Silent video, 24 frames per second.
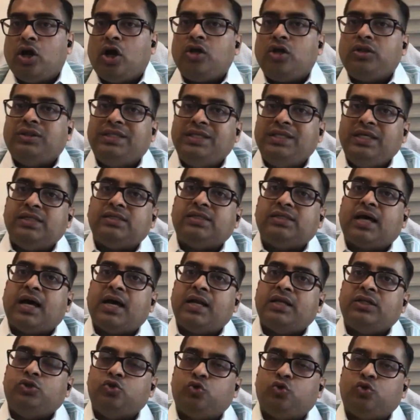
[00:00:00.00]
Now
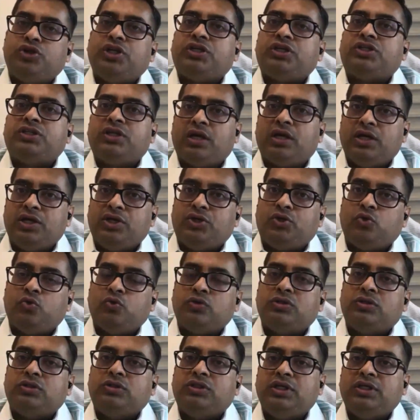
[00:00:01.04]
these are jurisdictional
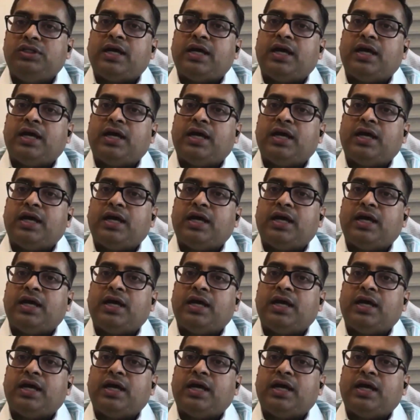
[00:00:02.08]
issues.